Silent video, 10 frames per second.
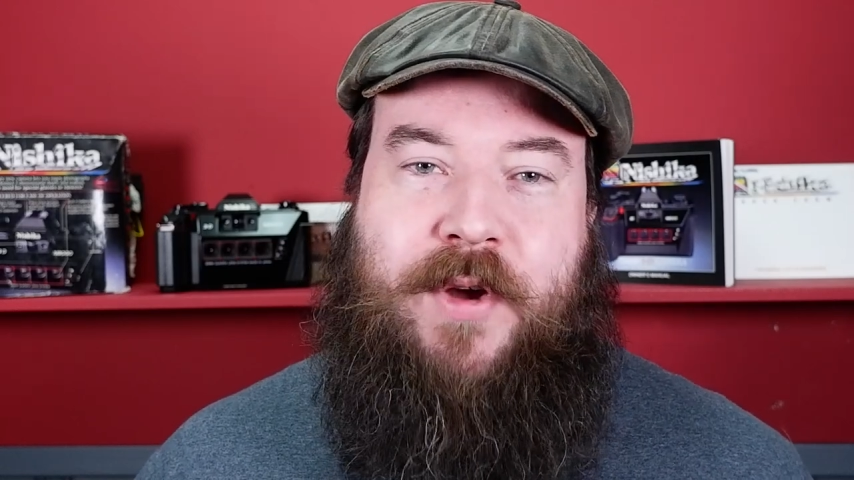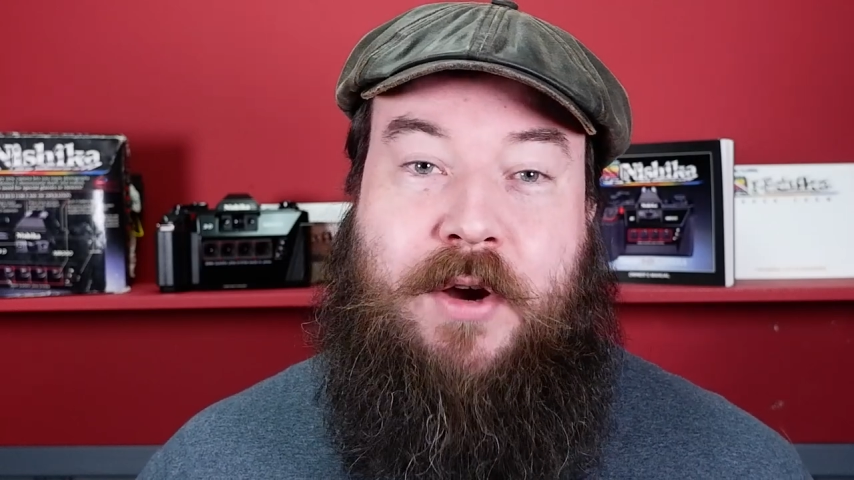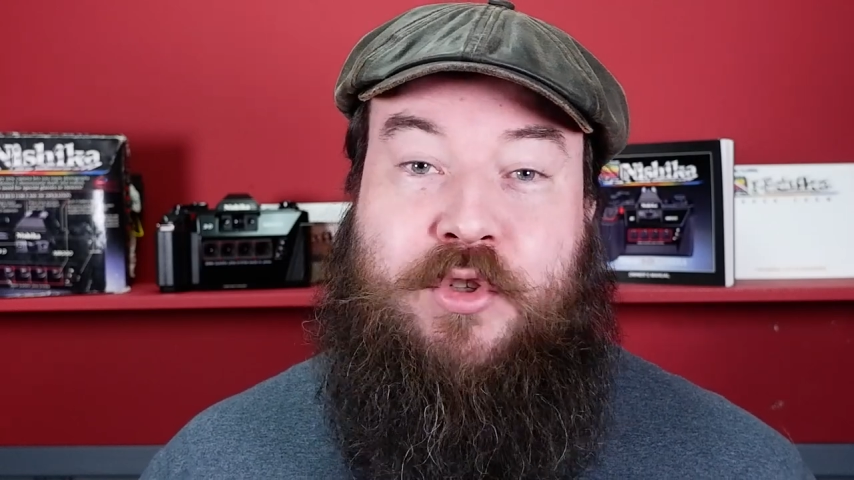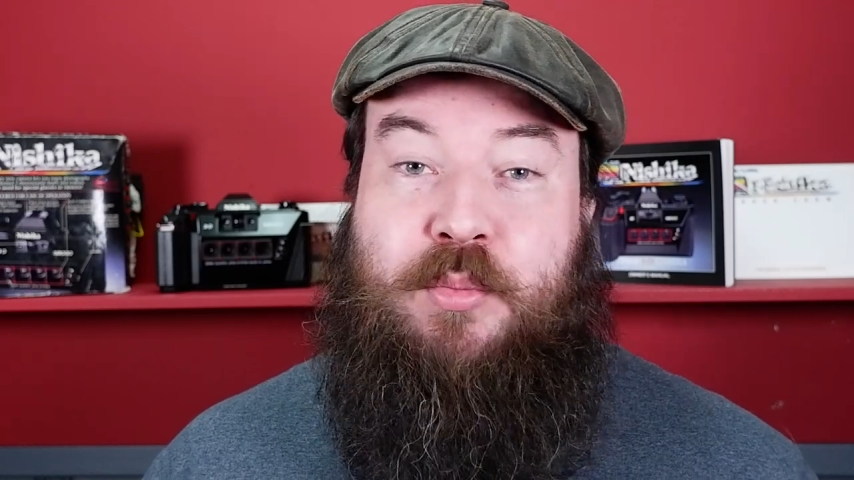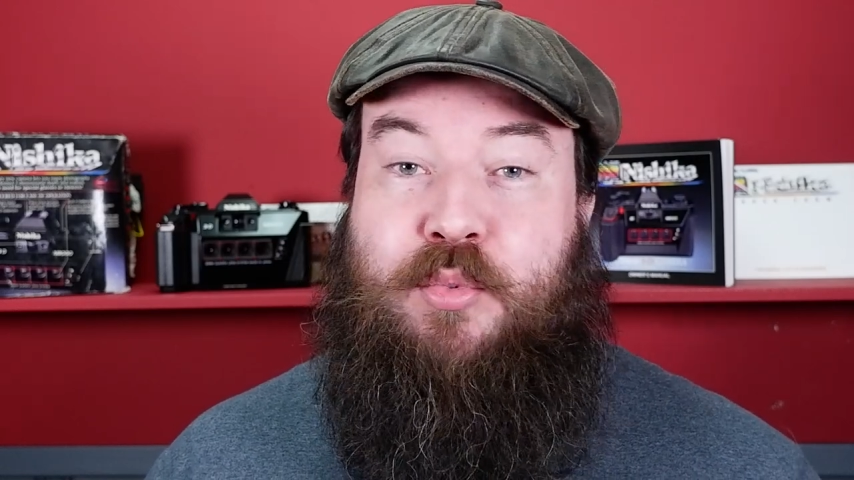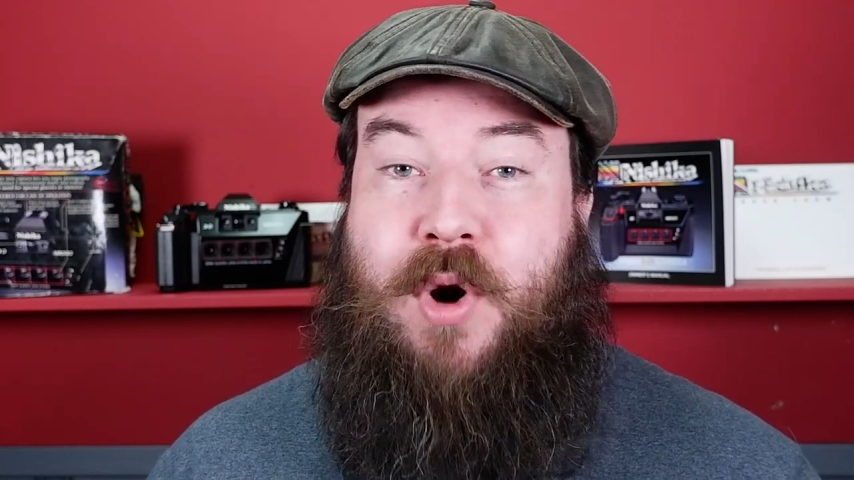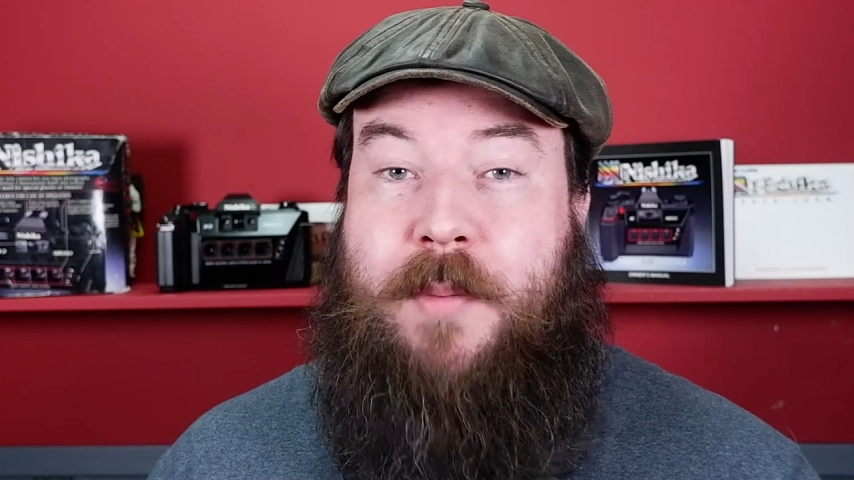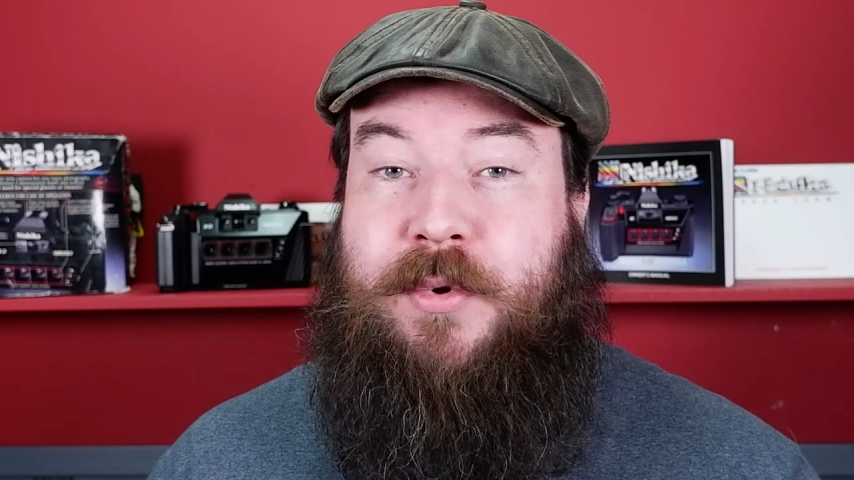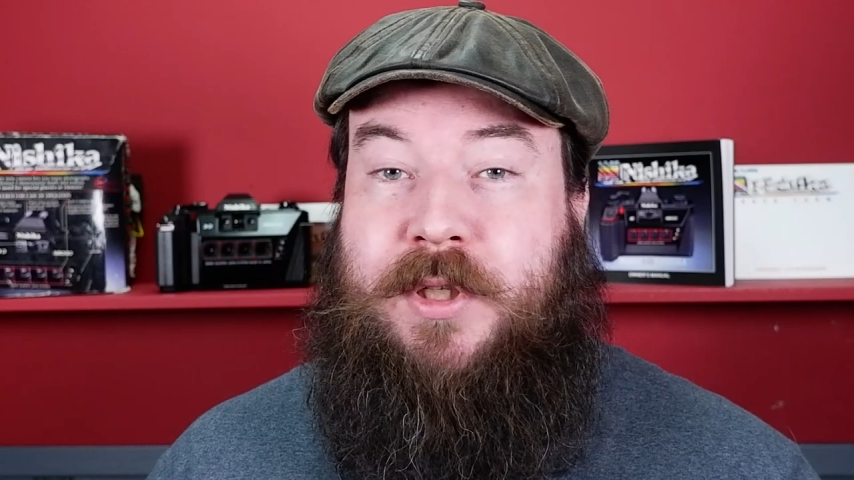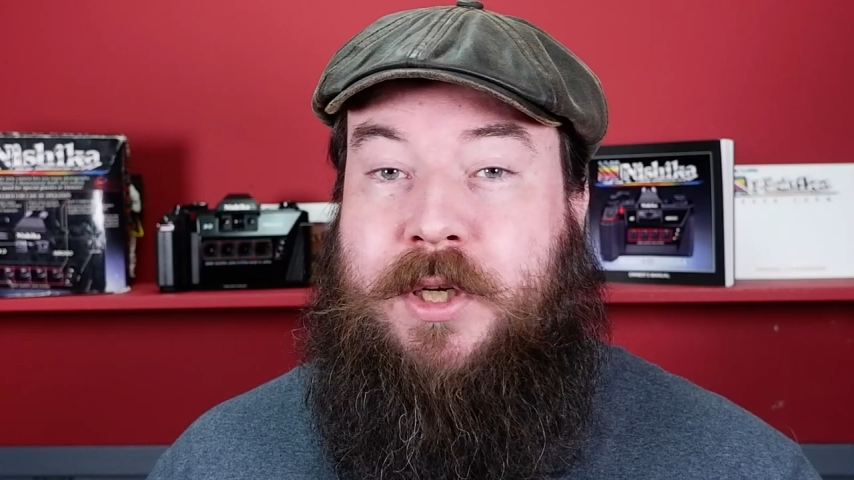how to
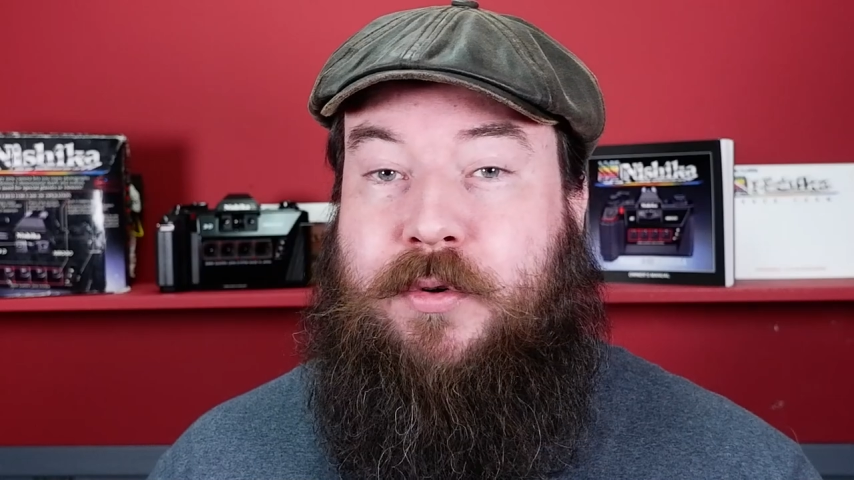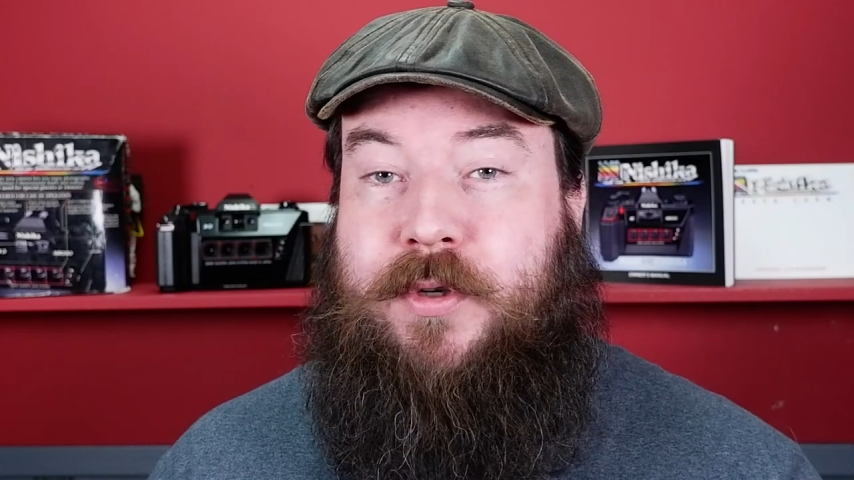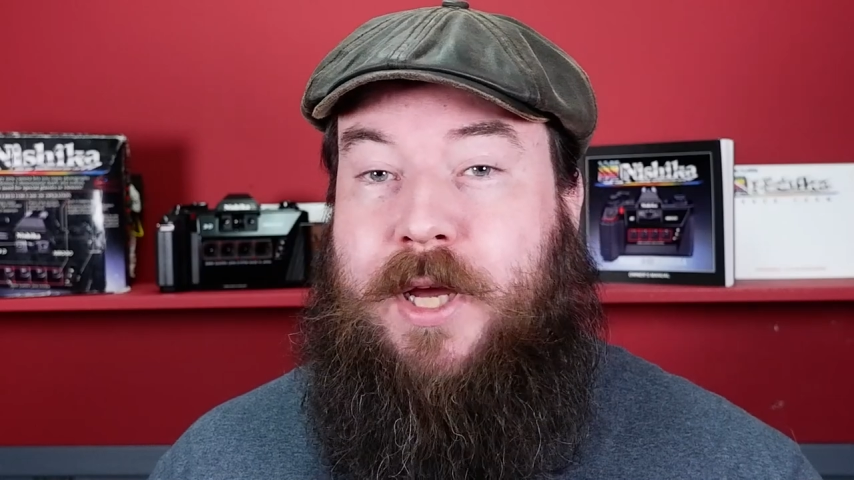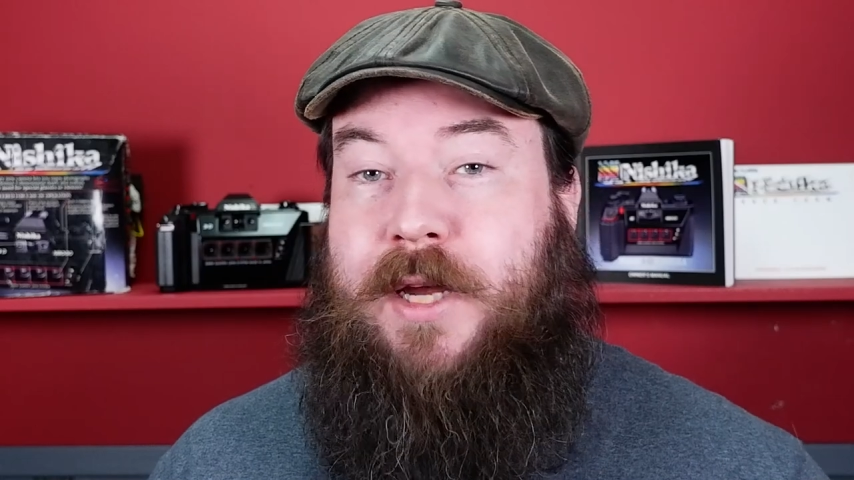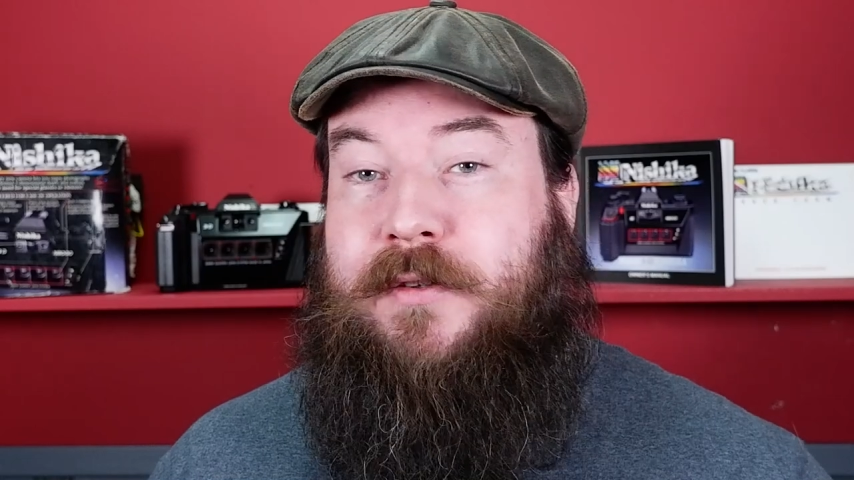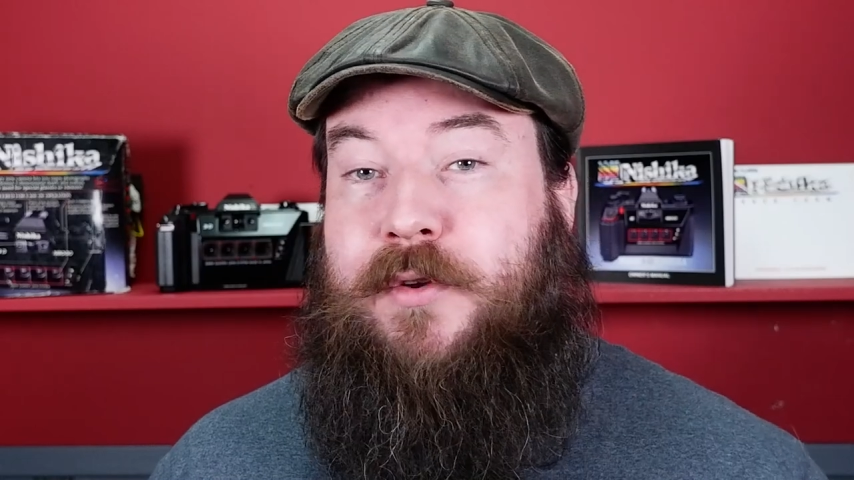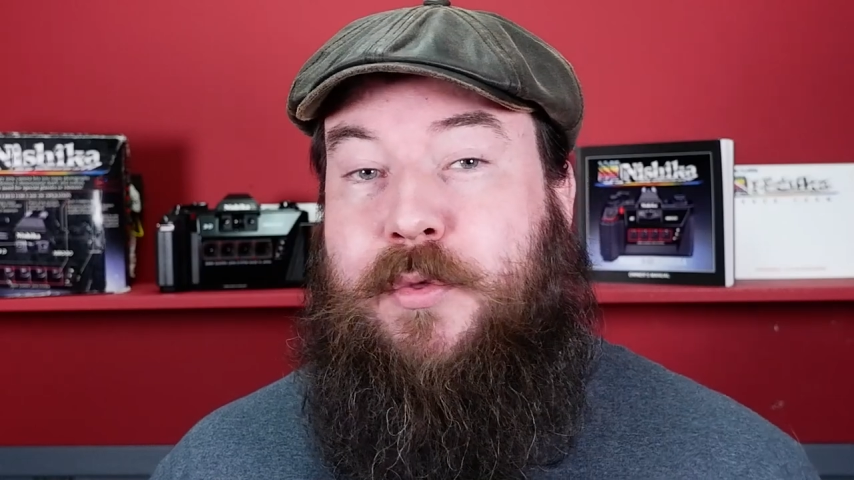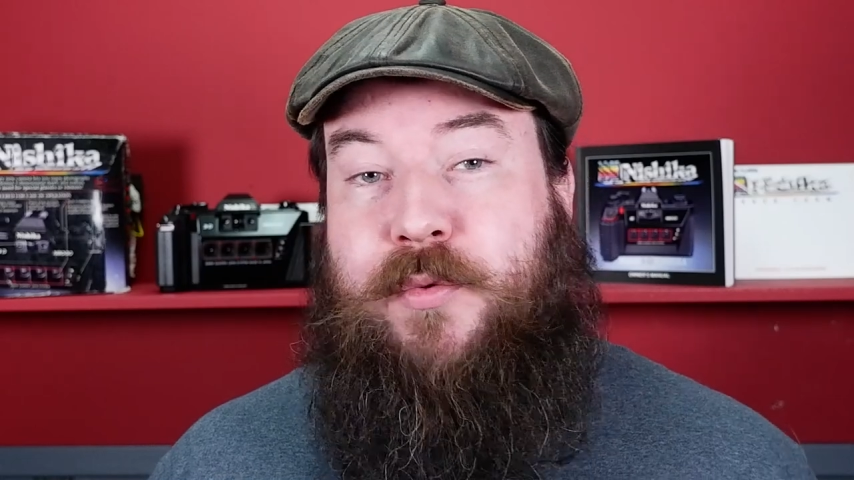properly create